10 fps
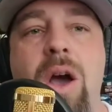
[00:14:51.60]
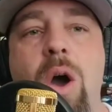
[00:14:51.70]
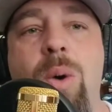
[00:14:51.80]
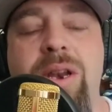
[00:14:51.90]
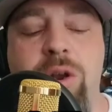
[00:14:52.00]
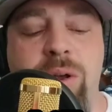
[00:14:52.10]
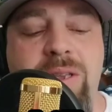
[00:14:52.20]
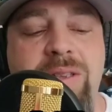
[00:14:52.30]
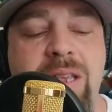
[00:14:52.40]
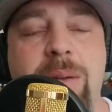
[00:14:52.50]
Oh, and
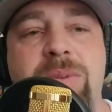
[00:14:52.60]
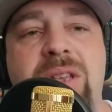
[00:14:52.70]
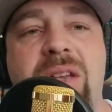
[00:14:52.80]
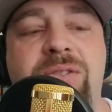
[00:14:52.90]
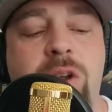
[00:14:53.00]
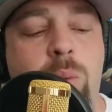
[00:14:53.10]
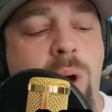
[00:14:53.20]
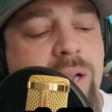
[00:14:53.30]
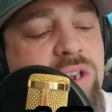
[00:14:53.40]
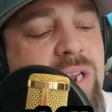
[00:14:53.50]
Chris Sims, if you're
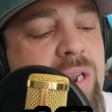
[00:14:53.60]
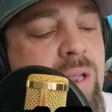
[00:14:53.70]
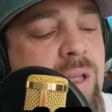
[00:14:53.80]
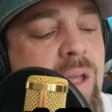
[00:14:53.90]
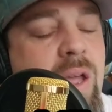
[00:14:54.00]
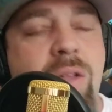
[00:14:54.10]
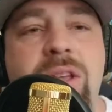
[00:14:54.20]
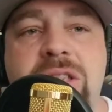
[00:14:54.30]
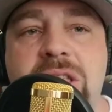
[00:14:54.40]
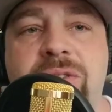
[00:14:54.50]
watching,
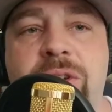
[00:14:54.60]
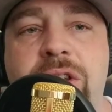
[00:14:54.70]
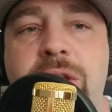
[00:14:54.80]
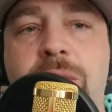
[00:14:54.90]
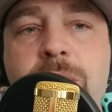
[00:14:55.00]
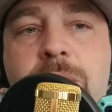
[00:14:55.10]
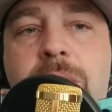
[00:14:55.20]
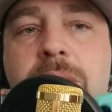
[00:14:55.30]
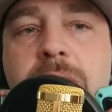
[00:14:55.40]
this is for you.